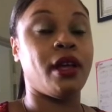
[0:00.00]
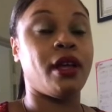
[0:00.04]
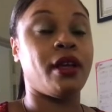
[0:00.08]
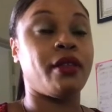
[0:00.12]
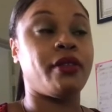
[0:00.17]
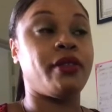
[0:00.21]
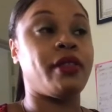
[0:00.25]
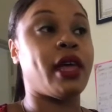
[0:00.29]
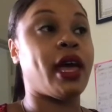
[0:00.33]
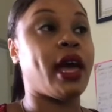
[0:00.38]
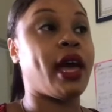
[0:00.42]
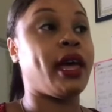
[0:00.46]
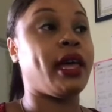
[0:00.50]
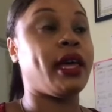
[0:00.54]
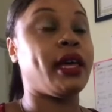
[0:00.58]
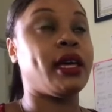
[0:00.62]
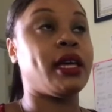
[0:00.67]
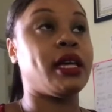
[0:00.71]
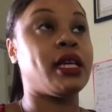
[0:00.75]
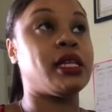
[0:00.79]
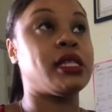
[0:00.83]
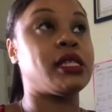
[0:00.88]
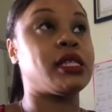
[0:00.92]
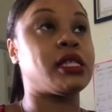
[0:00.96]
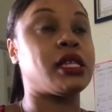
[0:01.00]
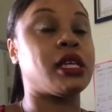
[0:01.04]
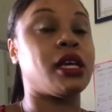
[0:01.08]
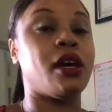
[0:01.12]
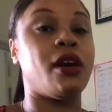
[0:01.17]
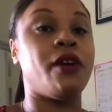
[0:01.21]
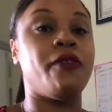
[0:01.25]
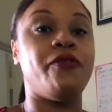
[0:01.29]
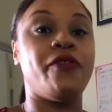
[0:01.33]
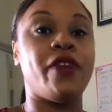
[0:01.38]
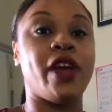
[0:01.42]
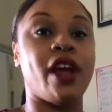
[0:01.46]
That is
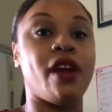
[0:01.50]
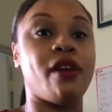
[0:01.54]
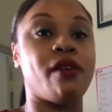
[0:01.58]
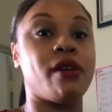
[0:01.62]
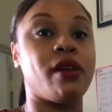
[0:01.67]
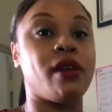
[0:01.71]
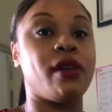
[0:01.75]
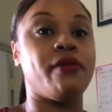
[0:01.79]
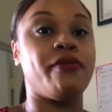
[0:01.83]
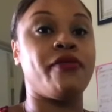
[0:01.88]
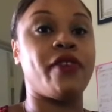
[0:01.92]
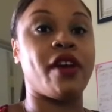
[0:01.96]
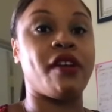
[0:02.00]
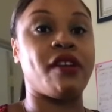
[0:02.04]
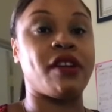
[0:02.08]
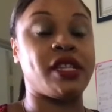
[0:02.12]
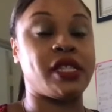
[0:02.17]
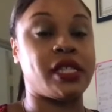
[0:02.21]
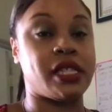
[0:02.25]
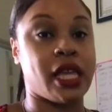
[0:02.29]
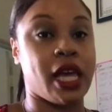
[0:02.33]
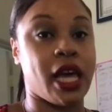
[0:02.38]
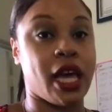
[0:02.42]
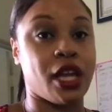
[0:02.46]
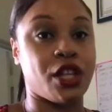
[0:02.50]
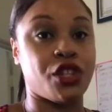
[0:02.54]
a very, very sad